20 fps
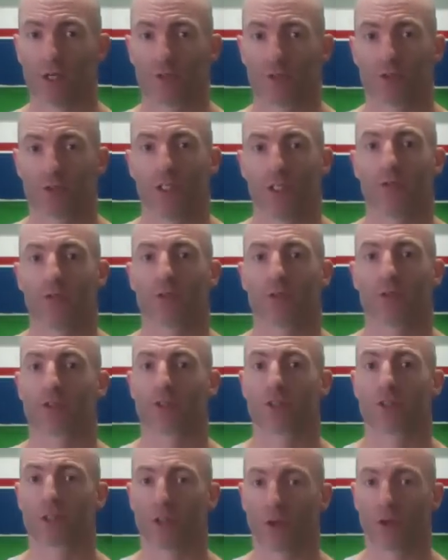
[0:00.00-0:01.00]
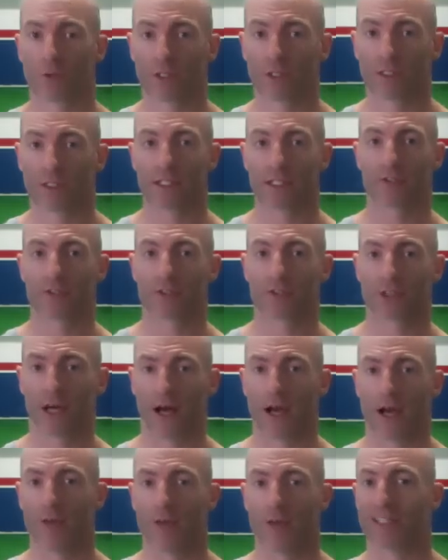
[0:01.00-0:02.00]
so that you can slowly take your
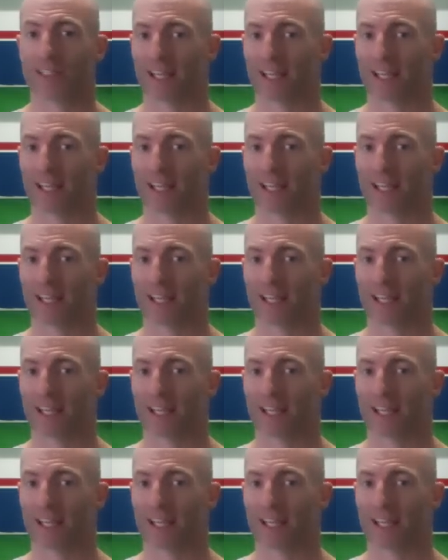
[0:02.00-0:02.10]
time